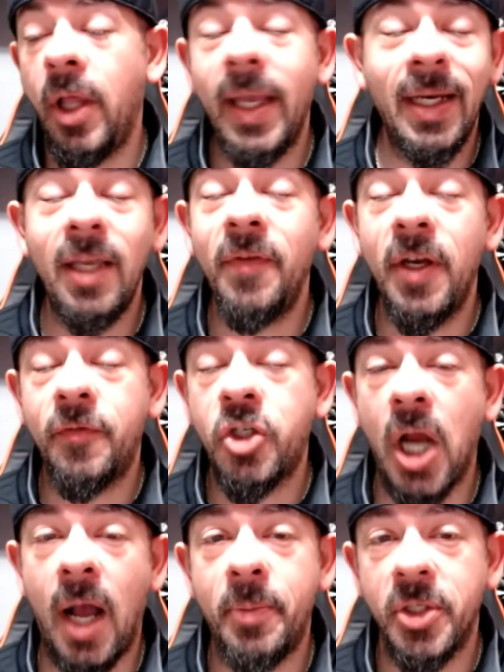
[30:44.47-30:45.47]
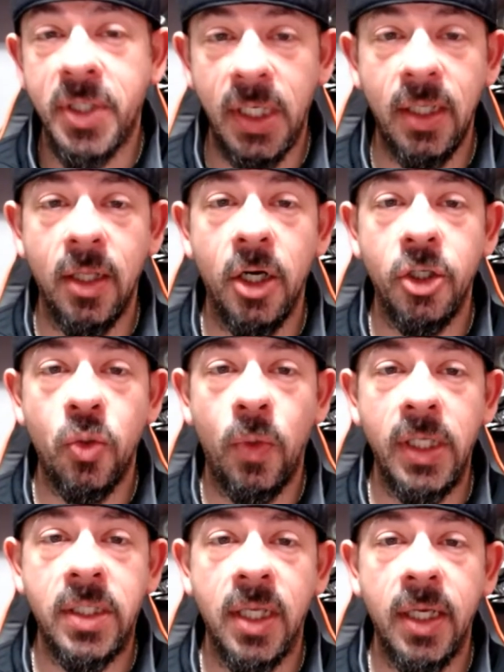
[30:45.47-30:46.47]
And even if Chop is sitting there at
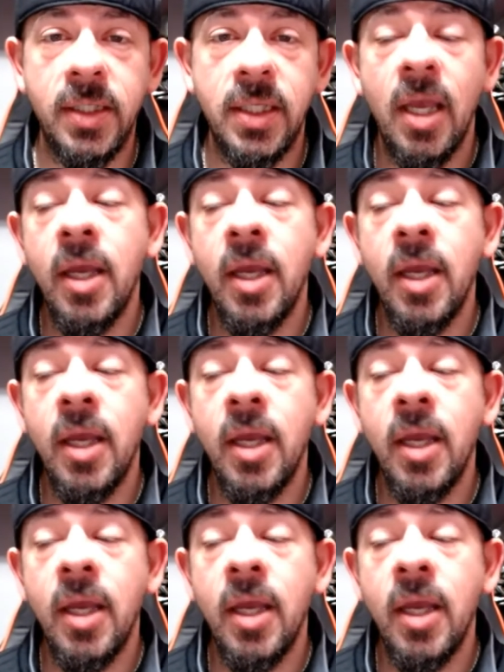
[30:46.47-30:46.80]
26,